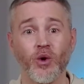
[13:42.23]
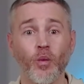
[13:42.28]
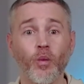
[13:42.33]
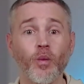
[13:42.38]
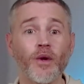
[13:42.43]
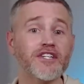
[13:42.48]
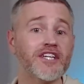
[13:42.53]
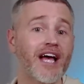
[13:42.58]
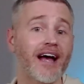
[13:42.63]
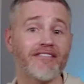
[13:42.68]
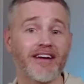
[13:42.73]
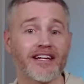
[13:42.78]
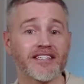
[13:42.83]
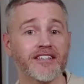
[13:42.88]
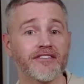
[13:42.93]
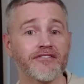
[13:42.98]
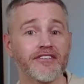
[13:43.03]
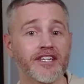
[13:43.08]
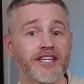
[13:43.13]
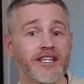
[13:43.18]
which have
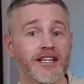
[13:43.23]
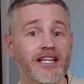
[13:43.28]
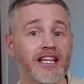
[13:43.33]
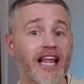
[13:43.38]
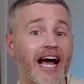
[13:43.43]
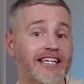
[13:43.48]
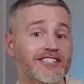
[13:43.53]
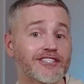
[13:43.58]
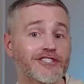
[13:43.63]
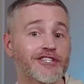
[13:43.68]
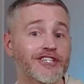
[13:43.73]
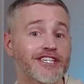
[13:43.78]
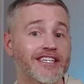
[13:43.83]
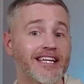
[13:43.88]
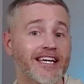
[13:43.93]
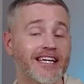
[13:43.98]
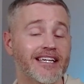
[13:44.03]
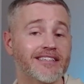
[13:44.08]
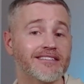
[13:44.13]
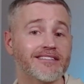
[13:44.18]
activity in the last 30
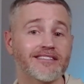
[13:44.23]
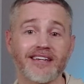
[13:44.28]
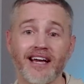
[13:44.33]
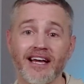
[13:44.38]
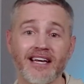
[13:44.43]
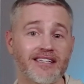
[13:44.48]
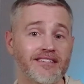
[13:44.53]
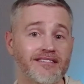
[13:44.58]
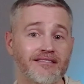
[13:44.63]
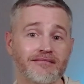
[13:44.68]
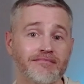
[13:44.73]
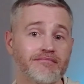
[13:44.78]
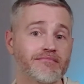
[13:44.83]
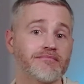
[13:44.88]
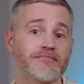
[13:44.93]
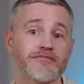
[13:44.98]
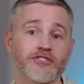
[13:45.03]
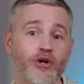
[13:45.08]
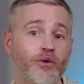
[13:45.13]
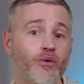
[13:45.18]
days, and
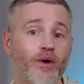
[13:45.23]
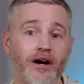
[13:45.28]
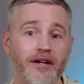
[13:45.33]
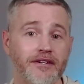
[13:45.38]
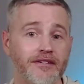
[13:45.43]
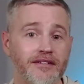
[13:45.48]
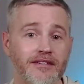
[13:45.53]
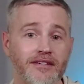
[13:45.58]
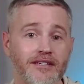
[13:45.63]
so on.